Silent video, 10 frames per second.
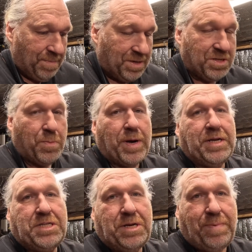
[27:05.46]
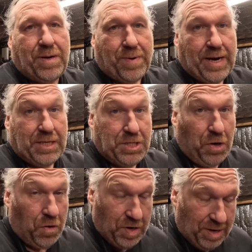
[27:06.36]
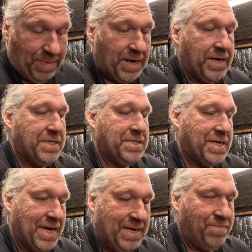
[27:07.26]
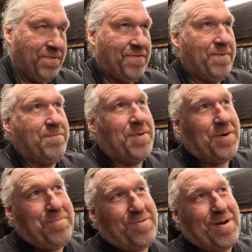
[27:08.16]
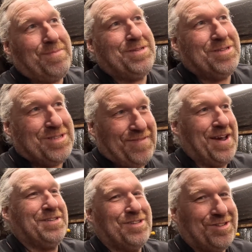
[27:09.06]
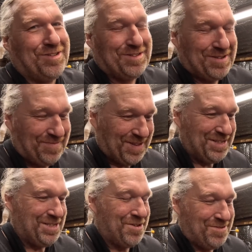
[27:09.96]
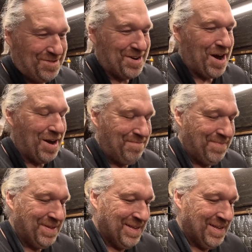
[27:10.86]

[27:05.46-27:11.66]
because I'm only chipping away a tiny bit each day within my parameters of exercise of this shoulder and arm.